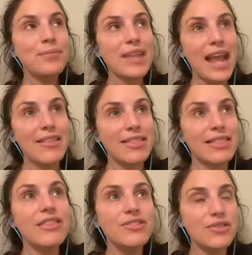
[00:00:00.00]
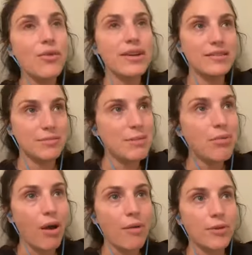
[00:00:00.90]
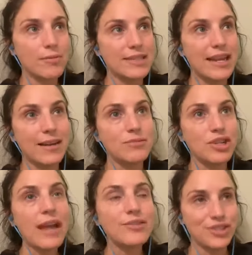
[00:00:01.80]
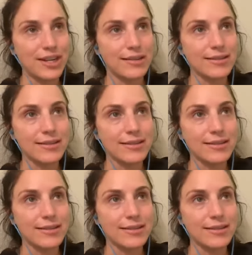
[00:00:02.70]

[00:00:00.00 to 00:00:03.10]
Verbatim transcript: And there's going to be problems and objections